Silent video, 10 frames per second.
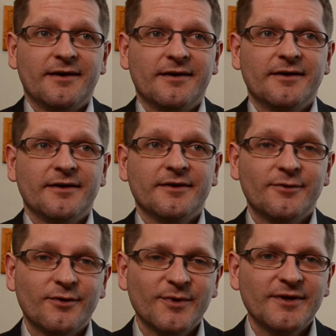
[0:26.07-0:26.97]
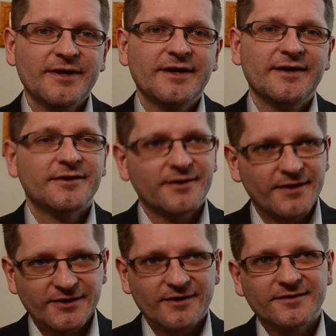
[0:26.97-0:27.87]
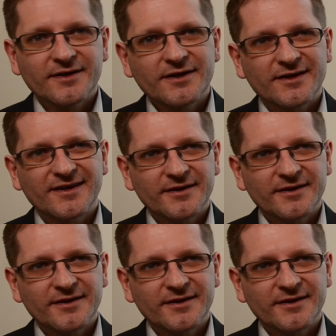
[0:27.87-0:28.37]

Normally, internationalization